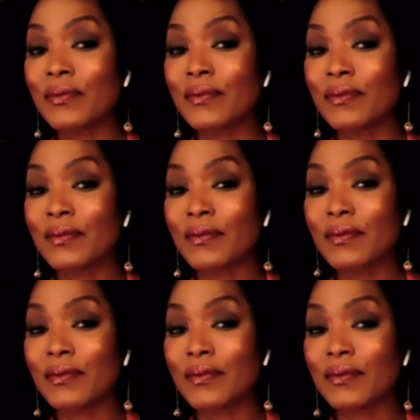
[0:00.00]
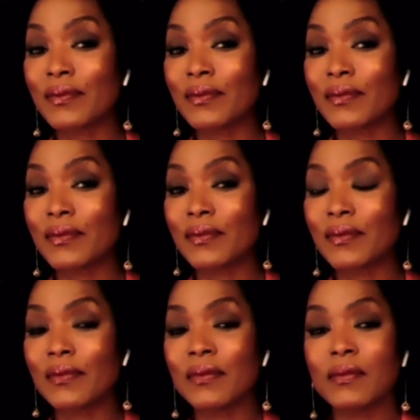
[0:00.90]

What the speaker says: [no speech]